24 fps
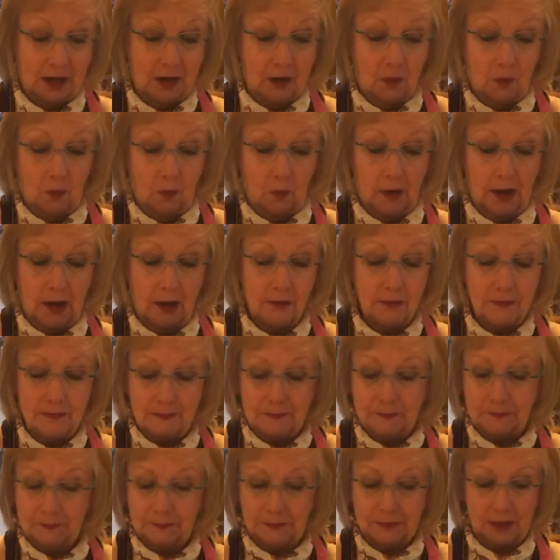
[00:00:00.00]
Well,
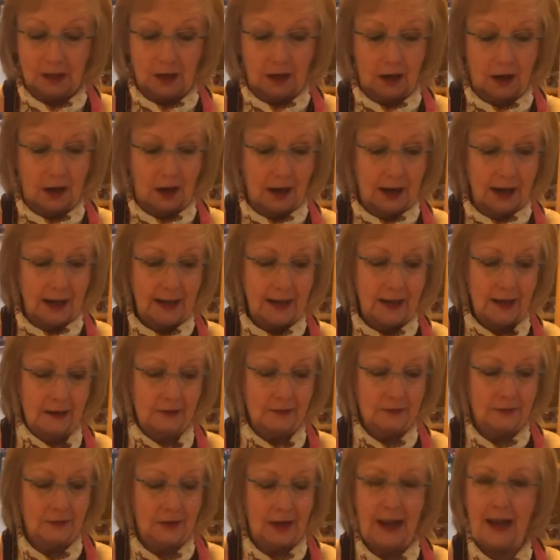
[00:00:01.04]
I
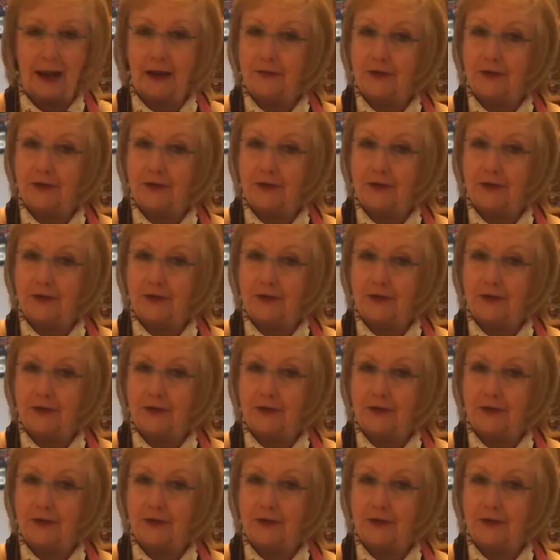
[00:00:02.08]
have a